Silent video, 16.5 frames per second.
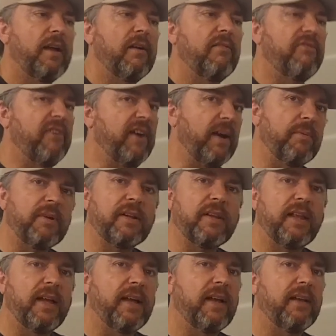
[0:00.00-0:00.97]

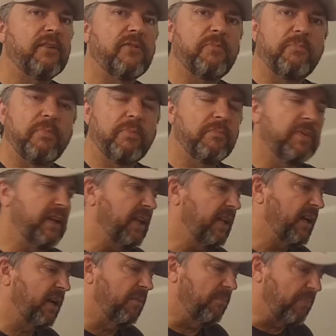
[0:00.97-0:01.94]
fiberglass, any kind of